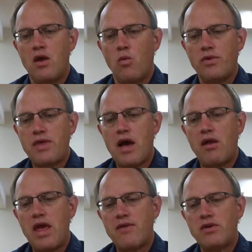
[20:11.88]

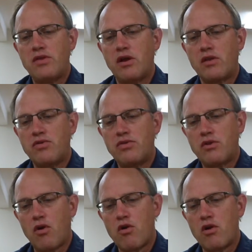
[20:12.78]
without having the
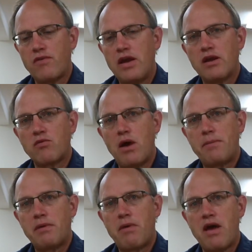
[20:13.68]
curve
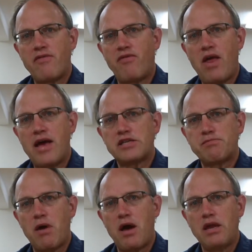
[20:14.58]
interrupted by a flat
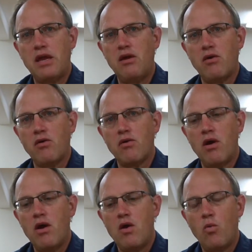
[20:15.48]
spot here
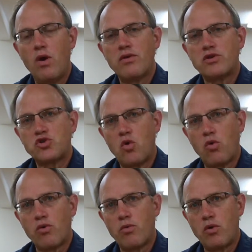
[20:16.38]
where the
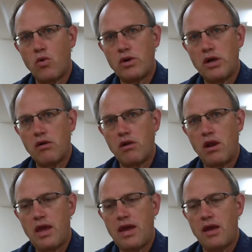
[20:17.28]
shoulder would ordinarily
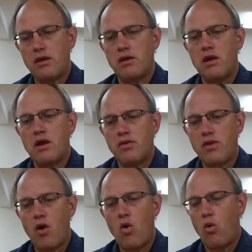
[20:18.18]
land.
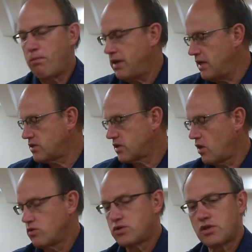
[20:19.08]
The whole piece
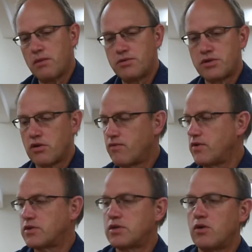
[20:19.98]
goes
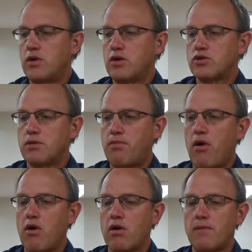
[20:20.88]
subsurface. So here's the
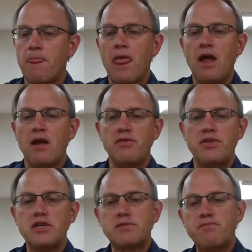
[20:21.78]
part.
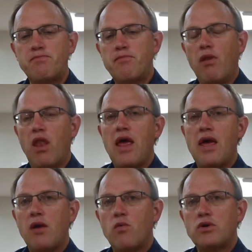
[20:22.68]
This
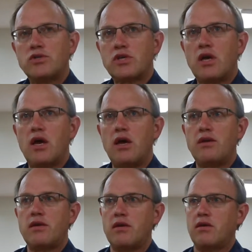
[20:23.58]
leg was cut,